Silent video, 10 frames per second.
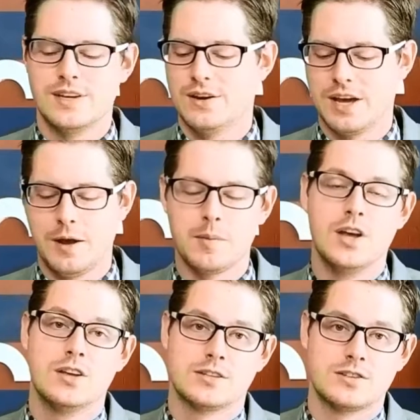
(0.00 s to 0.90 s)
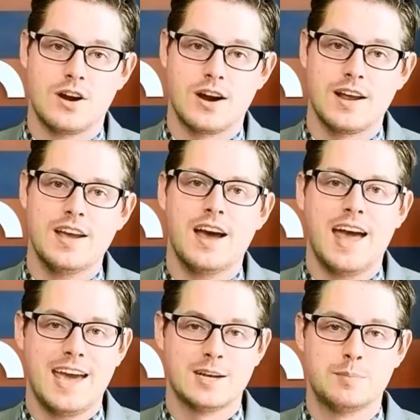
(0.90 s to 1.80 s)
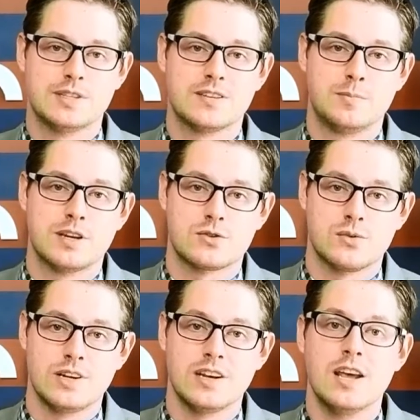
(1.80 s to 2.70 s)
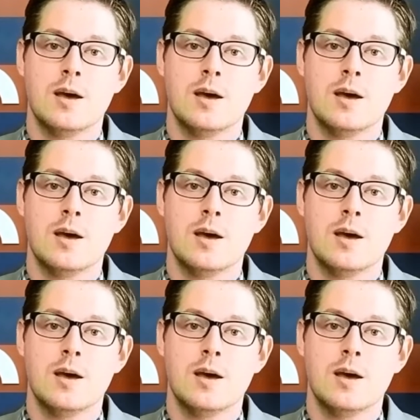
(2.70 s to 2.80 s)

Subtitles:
Okay, sorry, I had to put this picture in.